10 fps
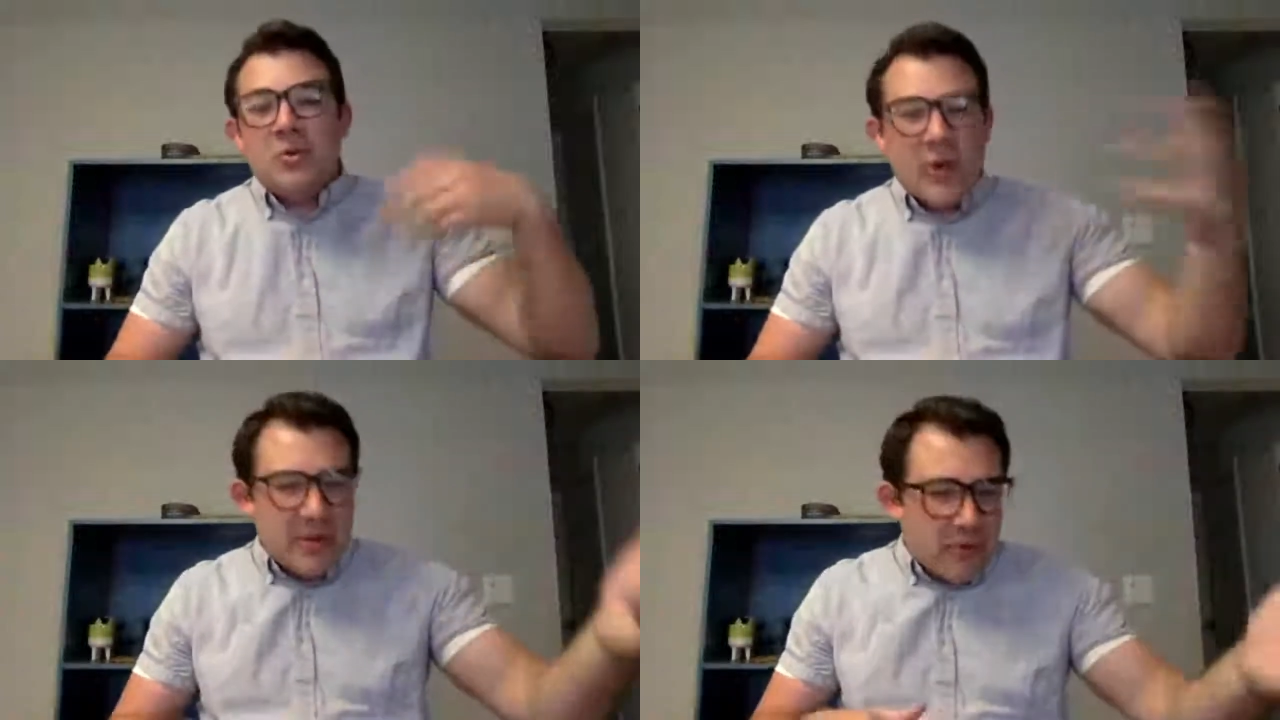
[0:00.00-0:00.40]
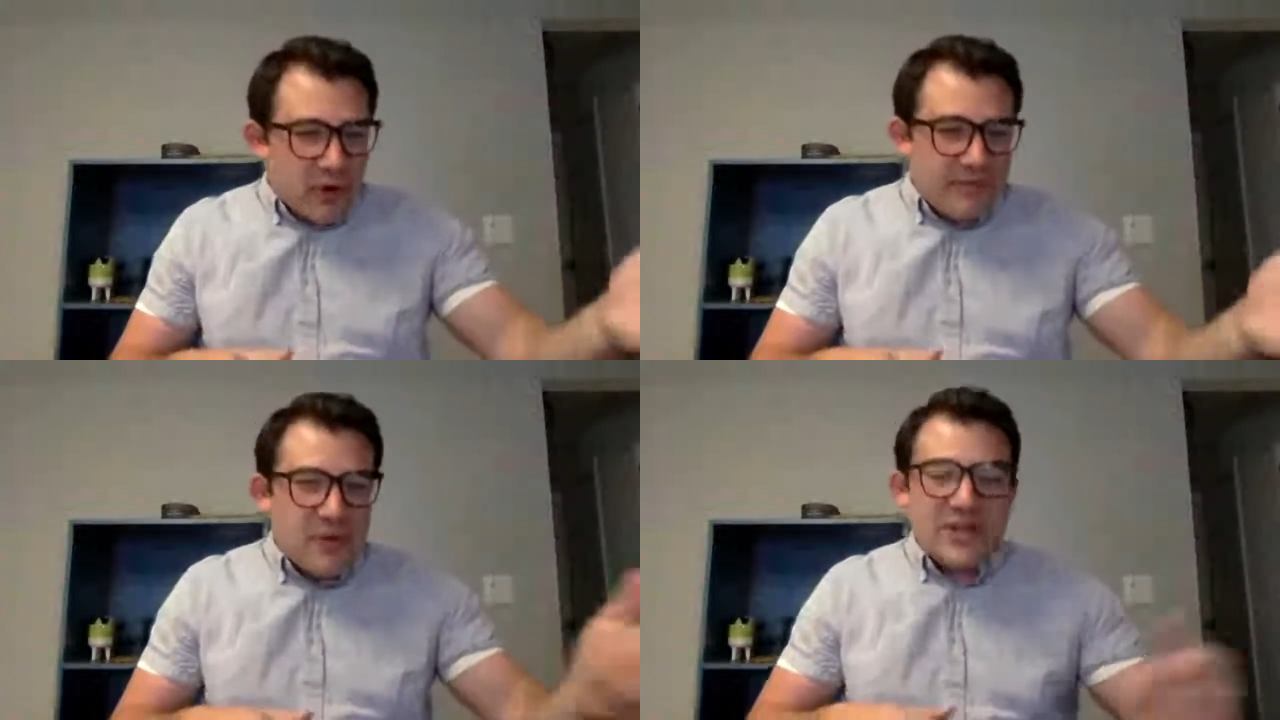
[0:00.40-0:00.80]

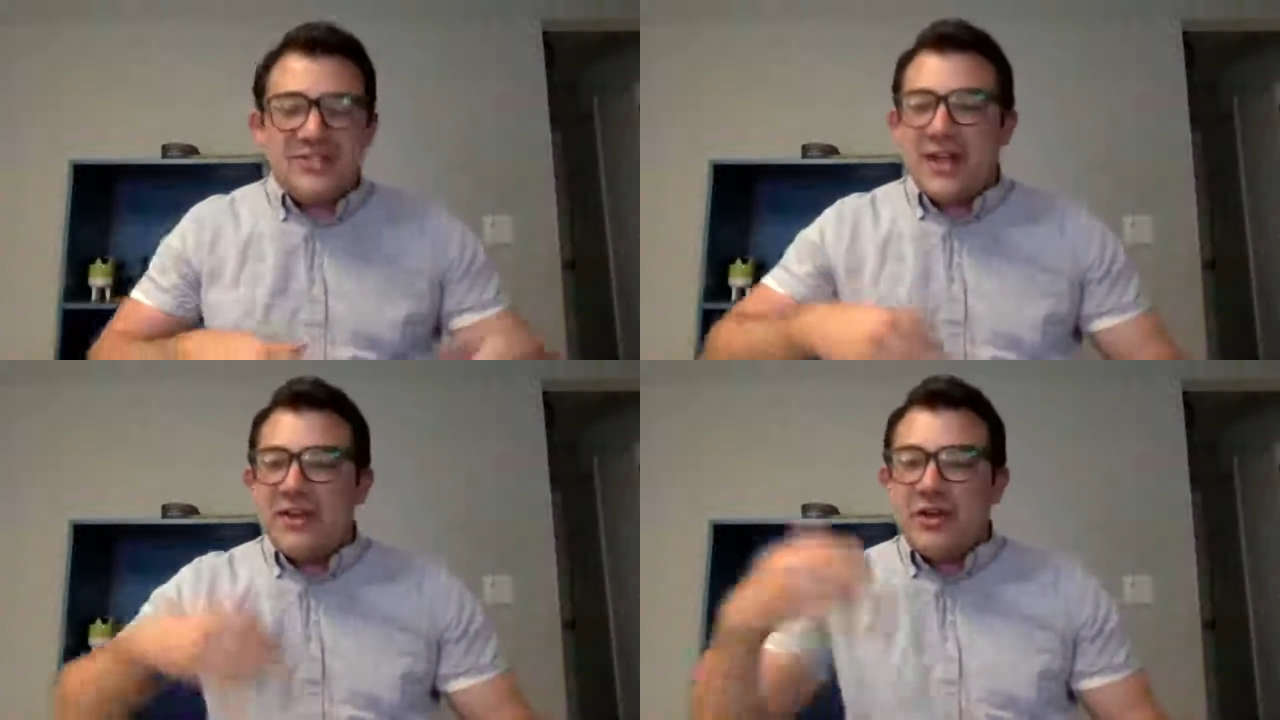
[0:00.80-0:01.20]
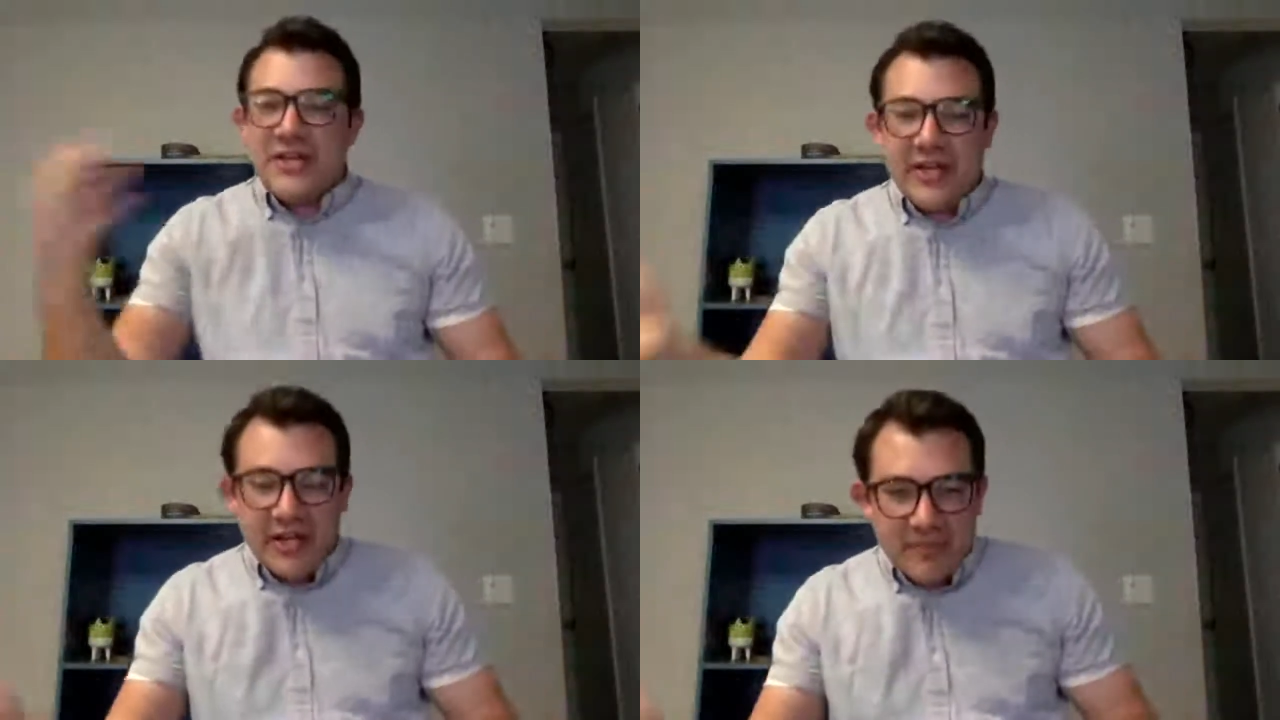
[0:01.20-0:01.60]
Webull, if you want to stay there,
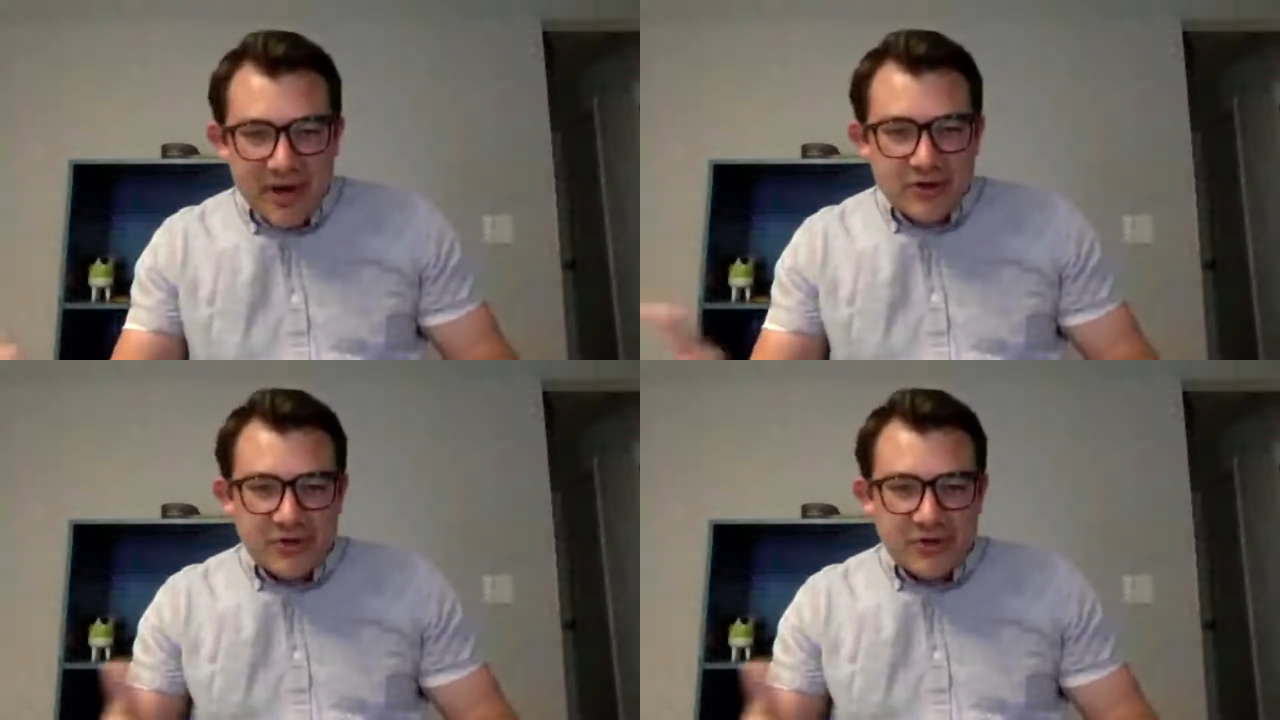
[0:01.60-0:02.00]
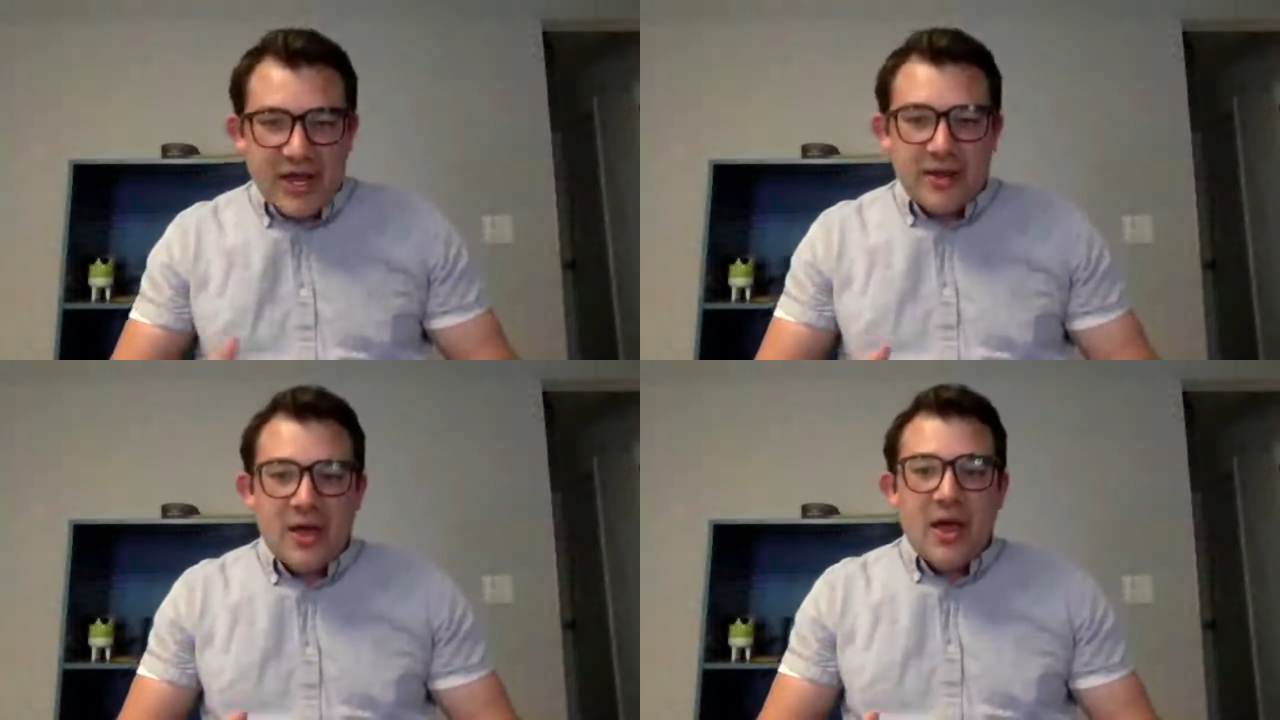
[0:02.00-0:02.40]
TD
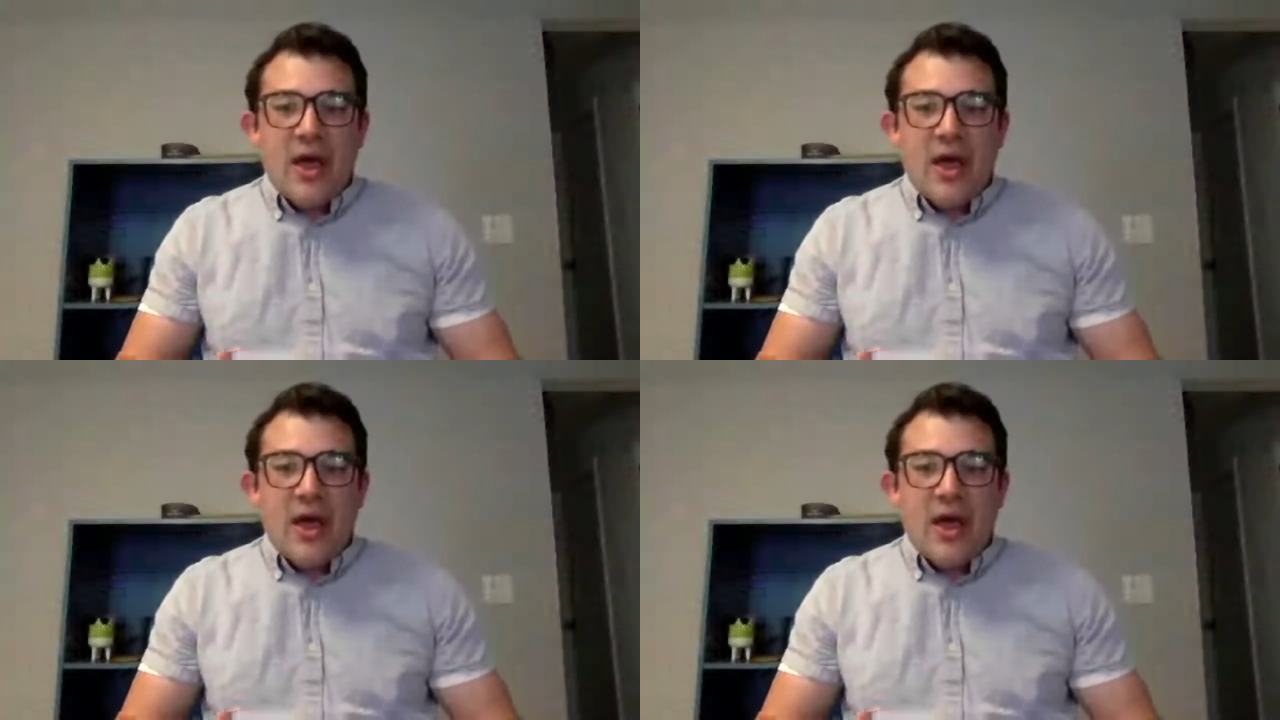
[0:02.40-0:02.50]
Ameritrade,